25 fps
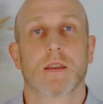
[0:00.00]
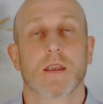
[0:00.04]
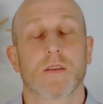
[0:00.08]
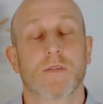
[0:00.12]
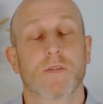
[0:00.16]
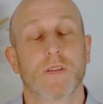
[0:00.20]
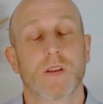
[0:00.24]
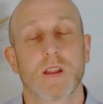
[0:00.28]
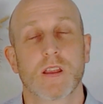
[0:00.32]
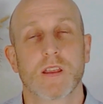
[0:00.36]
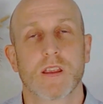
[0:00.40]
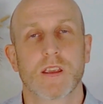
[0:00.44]
Now,
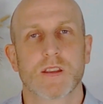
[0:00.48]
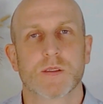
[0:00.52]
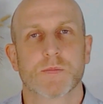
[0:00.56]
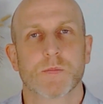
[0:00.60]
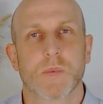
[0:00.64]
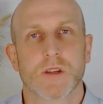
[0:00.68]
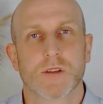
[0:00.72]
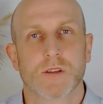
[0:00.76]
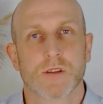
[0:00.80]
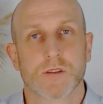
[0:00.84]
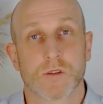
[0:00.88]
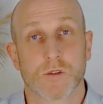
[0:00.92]
if any of these
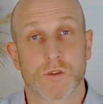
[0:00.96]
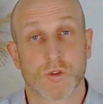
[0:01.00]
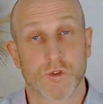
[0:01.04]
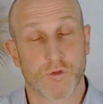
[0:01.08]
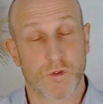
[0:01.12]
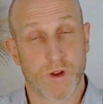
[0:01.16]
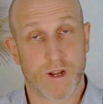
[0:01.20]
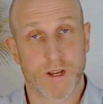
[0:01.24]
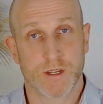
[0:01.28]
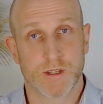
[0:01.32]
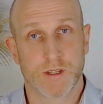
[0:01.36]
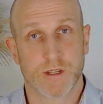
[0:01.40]
measures or
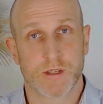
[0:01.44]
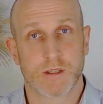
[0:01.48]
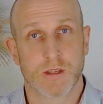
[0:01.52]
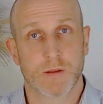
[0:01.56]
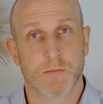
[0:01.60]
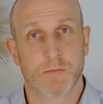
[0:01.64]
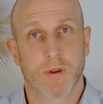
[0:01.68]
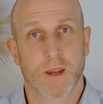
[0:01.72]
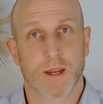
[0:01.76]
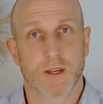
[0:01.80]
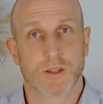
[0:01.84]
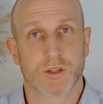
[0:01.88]
strategies
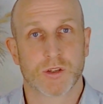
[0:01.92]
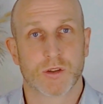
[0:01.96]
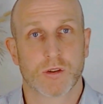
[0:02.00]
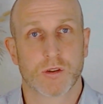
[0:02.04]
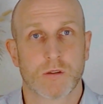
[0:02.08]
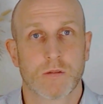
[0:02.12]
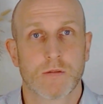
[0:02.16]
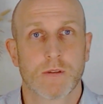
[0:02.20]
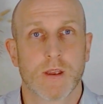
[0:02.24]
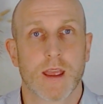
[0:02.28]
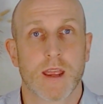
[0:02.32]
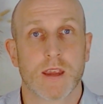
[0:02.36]
impact
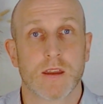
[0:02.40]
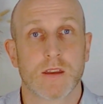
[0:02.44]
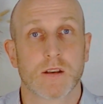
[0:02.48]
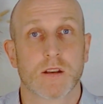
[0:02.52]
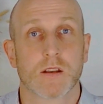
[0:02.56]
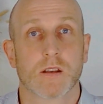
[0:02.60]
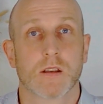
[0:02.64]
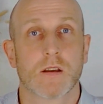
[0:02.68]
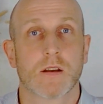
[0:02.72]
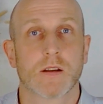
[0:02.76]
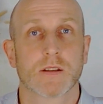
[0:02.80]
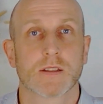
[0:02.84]
you and
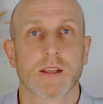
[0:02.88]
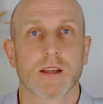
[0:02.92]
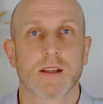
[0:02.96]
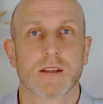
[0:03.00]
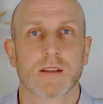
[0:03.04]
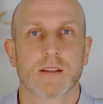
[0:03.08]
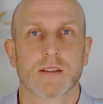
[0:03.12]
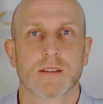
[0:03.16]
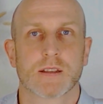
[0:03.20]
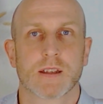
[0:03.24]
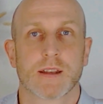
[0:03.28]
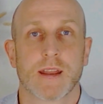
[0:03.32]
you'd like to
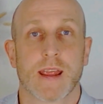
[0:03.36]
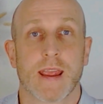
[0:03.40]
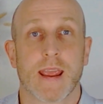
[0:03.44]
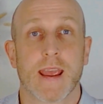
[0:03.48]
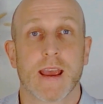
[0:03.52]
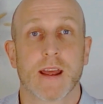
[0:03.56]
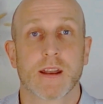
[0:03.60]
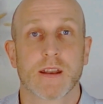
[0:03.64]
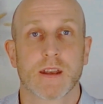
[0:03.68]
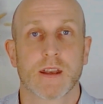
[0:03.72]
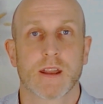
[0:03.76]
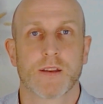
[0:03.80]
understand
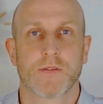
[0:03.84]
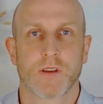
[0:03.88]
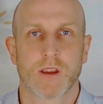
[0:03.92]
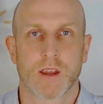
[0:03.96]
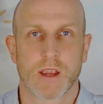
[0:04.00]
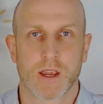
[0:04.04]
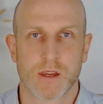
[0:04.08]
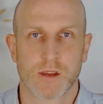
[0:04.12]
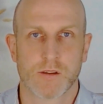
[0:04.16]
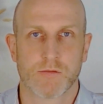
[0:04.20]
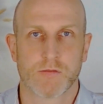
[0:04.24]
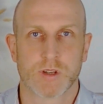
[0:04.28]
how to
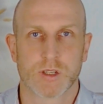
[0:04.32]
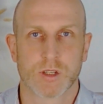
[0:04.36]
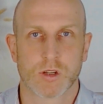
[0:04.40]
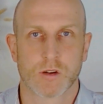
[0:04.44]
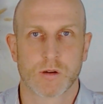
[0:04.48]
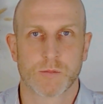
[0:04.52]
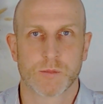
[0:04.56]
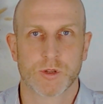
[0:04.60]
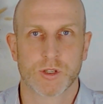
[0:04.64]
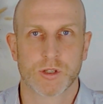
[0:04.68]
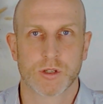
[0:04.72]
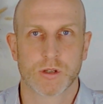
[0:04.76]
navigate your
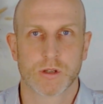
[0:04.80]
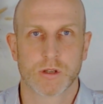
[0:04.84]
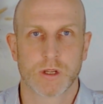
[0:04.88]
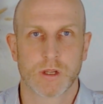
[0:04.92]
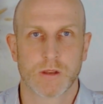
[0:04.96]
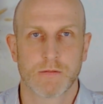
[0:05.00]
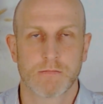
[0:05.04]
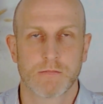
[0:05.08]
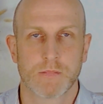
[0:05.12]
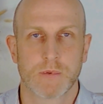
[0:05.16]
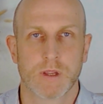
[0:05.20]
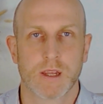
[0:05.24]
retirement
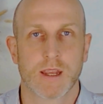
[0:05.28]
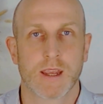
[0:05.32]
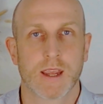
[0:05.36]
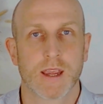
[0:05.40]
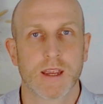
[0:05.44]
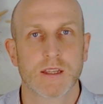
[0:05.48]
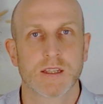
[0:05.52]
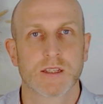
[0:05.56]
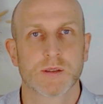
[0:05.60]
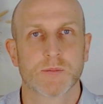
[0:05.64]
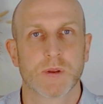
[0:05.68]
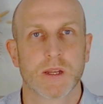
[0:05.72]
journey, you
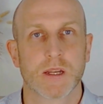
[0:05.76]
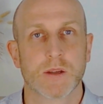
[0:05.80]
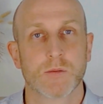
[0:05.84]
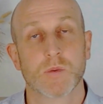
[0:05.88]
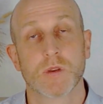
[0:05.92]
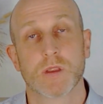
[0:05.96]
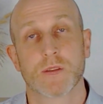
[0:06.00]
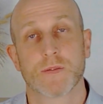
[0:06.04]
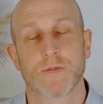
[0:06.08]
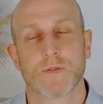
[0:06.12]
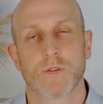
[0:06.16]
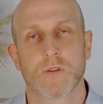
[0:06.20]
can
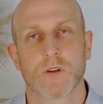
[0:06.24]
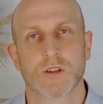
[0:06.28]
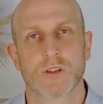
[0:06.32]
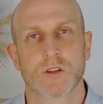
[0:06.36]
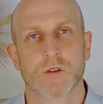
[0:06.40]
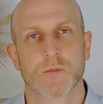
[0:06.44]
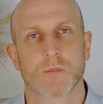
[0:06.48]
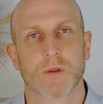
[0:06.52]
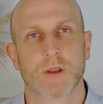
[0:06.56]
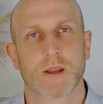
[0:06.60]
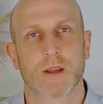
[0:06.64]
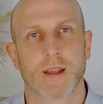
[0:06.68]
speak with a
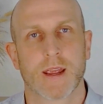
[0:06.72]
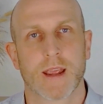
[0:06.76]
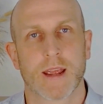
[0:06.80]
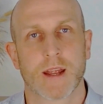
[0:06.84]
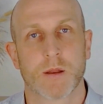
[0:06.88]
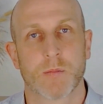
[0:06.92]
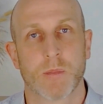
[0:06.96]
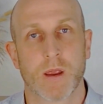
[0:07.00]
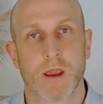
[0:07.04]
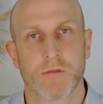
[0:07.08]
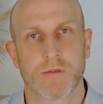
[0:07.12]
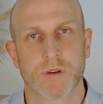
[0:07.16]
financial planner
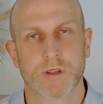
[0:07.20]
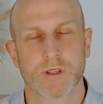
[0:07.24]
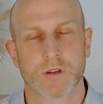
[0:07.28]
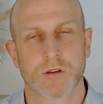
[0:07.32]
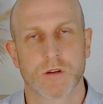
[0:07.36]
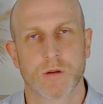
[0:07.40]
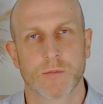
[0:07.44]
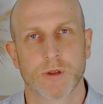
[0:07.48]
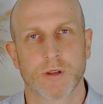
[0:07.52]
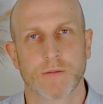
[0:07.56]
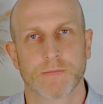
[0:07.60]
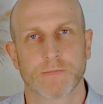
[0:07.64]
at About
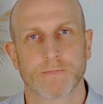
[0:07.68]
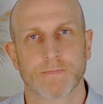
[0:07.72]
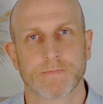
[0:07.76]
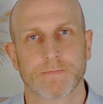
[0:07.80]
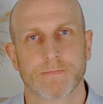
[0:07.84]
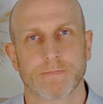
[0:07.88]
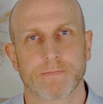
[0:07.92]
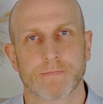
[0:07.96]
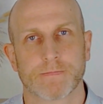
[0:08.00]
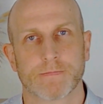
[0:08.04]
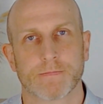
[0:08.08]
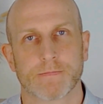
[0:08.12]
Retirement.
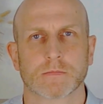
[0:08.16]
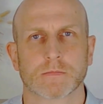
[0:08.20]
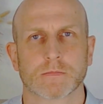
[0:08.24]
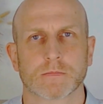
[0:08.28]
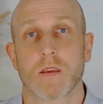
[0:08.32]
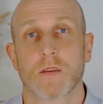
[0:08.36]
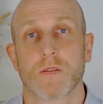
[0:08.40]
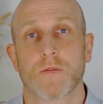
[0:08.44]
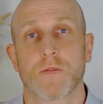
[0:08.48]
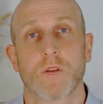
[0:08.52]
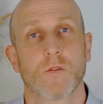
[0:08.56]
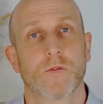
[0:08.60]

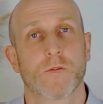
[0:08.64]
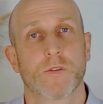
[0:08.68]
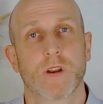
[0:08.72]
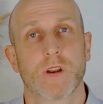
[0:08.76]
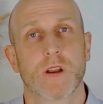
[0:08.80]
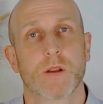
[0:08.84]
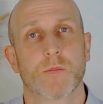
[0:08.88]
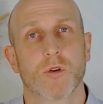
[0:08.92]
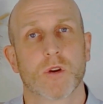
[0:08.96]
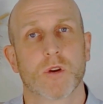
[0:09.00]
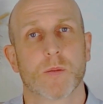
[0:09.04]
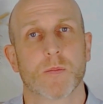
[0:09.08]
Feel
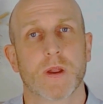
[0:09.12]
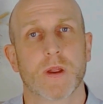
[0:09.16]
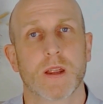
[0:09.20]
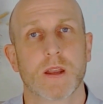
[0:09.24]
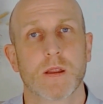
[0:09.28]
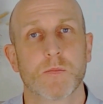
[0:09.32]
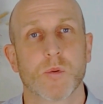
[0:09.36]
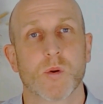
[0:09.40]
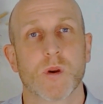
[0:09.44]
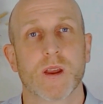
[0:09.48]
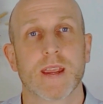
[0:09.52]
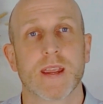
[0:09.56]
free to book a
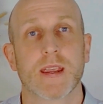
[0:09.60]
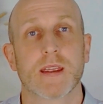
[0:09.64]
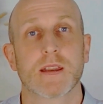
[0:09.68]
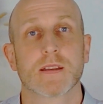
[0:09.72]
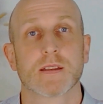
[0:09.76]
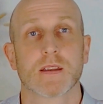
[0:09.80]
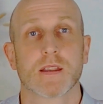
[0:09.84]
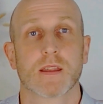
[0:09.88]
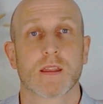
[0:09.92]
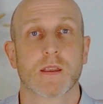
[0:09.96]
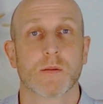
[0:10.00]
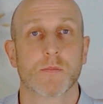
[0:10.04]
meeting by
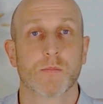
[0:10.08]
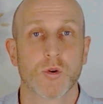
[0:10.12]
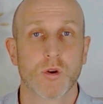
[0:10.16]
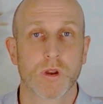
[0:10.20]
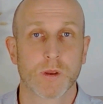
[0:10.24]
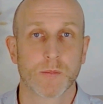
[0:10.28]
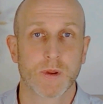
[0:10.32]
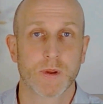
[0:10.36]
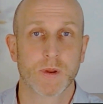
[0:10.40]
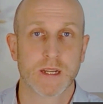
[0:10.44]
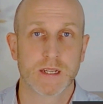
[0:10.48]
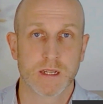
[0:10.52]
hit the
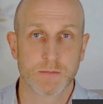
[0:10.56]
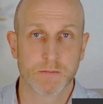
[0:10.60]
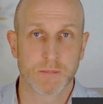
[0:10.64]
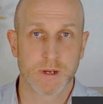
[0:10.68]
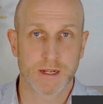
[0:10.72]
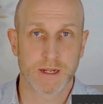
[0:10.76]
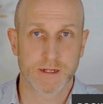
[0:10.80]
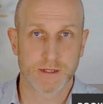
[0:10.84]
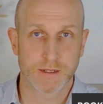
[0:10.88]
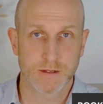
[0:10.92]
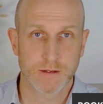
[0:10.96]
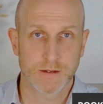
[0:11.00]
Book a Meeting
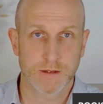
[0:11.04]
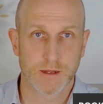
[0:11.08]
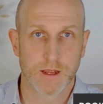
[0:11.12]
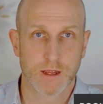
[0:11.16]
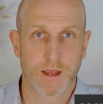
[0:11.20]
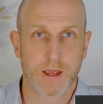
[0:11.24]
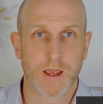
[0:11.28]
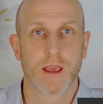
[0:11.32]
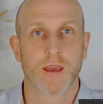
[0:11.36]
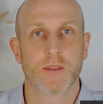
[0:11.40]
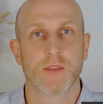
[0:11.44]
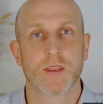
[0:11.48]

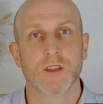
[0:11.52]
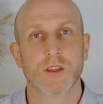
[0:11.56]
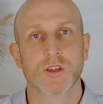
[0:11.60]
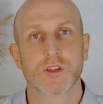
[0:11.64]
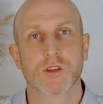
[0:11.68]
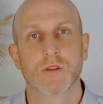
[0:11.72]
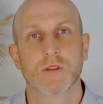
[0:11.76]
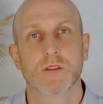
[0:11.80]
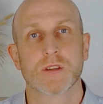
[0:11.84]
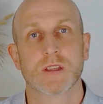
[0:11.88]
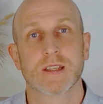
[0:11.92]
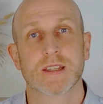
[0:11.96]
button and then
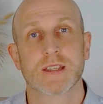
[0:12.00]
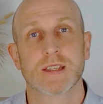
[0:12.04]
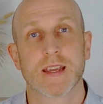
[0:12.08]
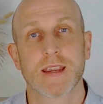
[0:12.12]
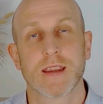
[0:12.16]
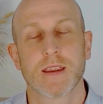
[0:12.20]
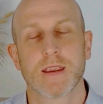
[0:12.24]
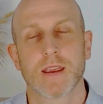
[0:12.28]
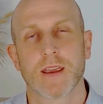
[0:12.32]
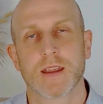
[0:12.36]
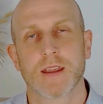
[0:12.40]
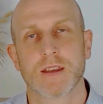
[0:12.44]
choose the
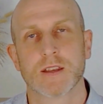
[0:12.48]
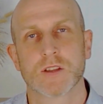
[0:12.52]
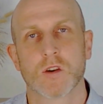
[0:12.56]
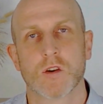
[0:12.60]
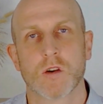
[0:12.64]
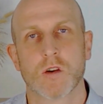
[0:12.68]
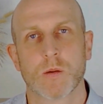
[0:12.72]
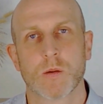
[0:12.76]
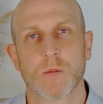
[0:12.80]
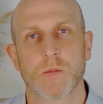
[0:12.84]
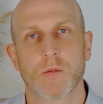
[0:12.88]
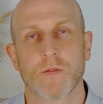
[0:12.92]
day and
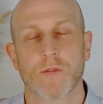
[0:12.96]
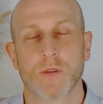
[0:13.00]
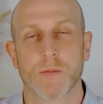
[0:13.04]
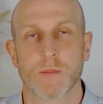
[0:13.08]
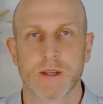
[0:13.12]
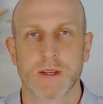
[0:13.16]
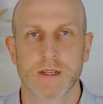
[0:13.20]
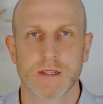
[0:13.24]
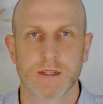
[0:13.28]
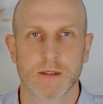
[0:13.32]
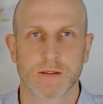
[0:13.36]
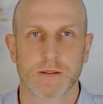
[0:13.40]
time of the
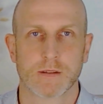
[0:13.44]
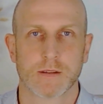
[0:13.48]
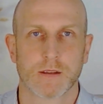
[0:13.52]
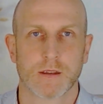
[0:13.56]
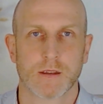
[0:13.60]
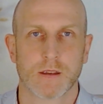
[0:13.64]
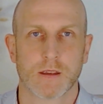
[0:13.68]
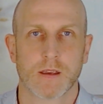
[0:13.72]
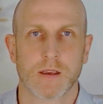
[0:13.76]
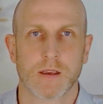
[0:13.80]
meeting.